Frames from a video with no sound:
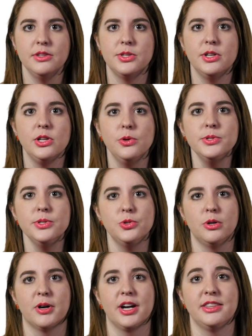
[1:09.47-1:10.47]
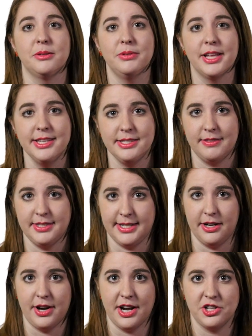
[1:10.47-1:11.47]
So to use a toolbar in the place of the
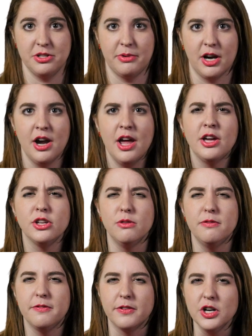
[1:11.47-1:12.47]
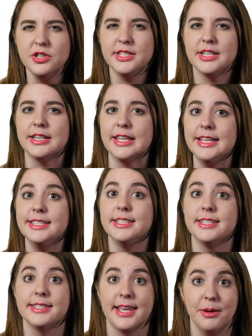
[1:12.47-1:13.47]
standard action bar, you first need to
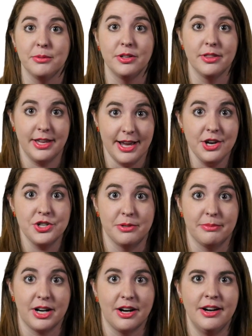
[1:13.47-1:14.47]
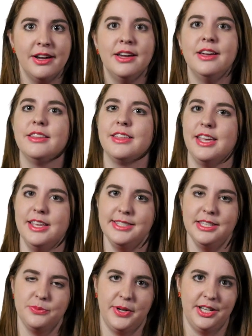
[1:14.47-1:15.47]
disable the action bar. The
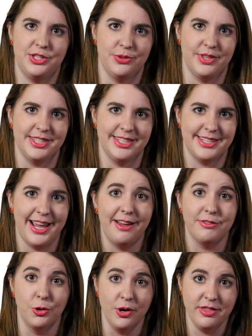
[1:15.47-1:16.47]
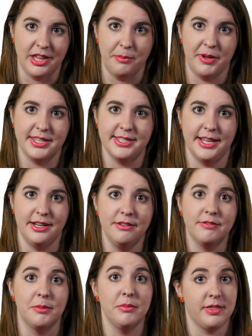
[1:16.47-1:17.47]
easiest way to do this is to have your theme extend
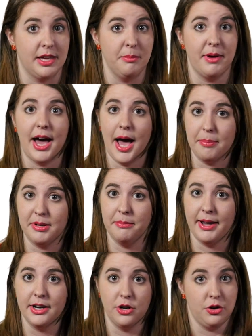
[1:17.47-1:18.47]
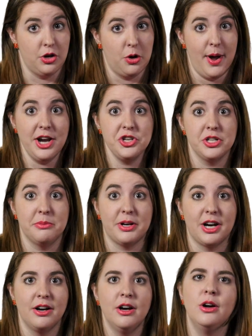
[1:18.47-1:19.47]
from theme AppCompat no action
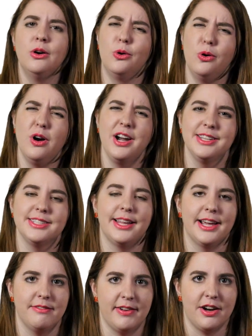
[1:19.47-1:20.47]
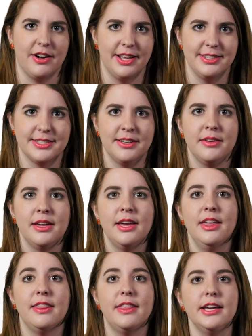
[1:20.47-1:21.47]
bar, or its light variant.
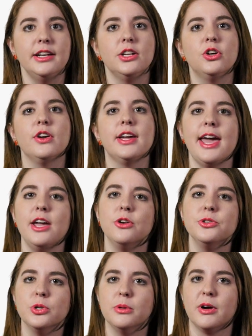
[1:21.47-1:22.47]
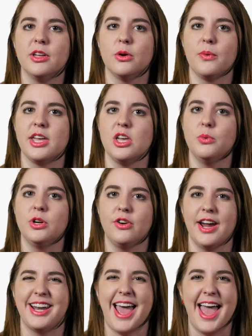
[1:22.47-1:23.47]
Then create your toolbar the way you would
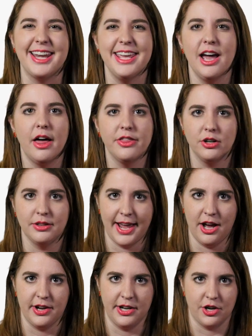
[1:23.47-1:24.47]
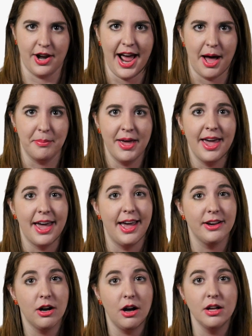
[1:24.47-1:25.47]
create any other layout in your app
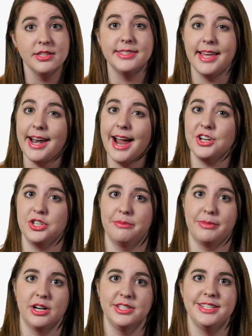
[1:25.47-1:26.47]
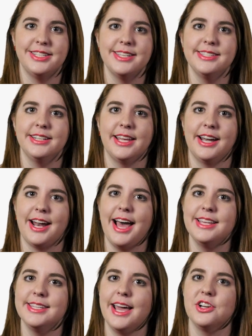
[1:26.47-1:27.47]
and call setActionBar to designate it
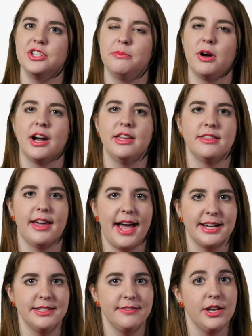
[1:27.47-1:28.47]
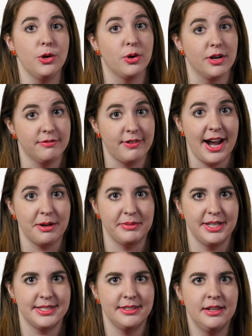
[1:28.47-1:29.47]
as the action bar in the activity or
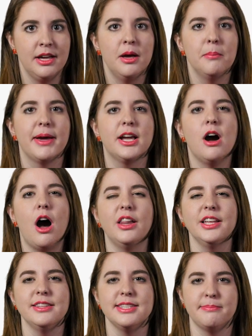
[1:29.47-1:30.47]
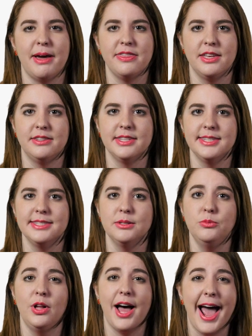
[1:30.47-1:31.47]
fragment. By calling this method, the
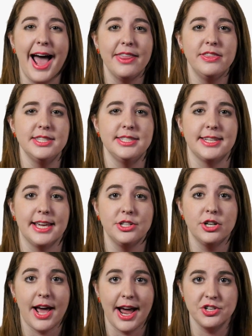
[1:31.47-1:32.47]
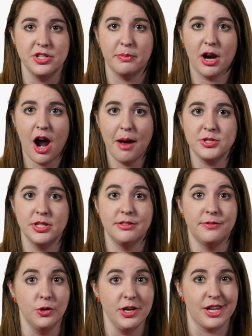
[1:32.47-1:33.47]
system will add the standard action bar
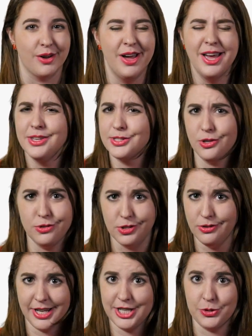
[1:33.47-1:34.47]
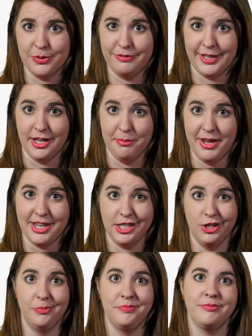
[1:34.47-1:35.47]
options for you, so you don't need to inflate a
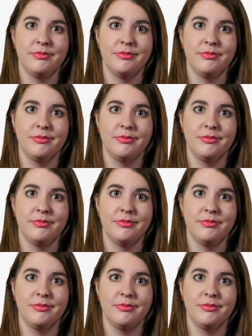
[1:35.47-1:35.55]
menu.